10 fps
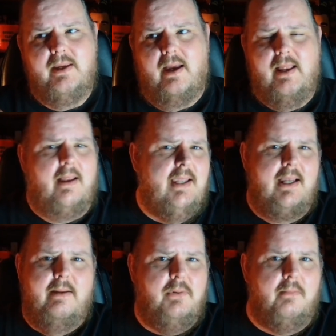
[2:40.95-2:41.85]
I, I
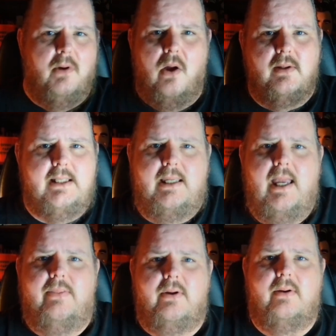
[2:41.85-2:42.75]
think I'd put them all
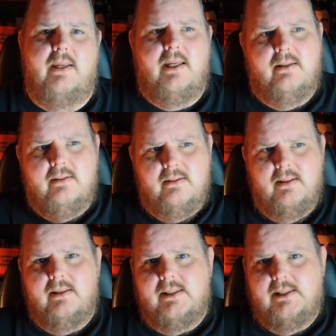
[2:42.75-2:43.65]
together in,
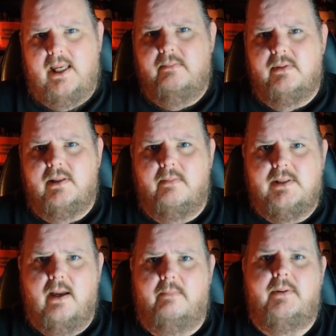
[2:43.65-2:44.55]
in the same
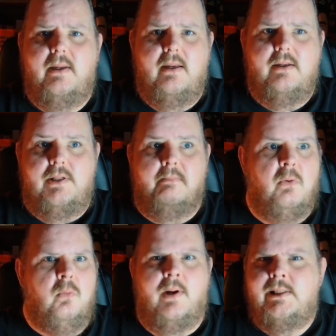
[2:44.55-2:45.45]
lumped up number
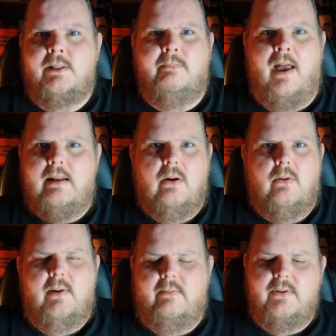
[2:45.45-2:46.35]
one spot or
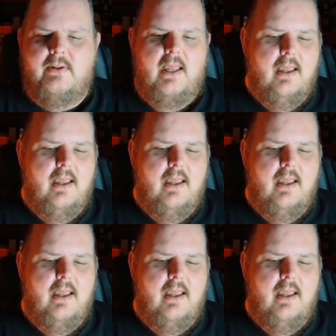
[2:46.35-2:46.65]
whatever.